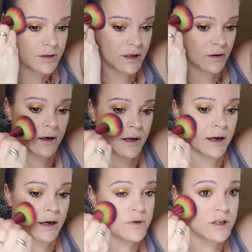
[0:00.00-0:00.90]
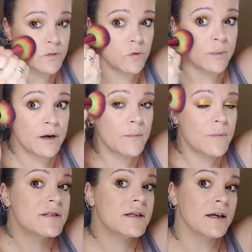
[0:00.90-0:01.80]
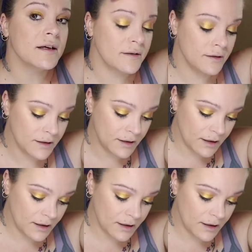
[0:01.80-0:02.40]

So again, I'm just warming up the skin.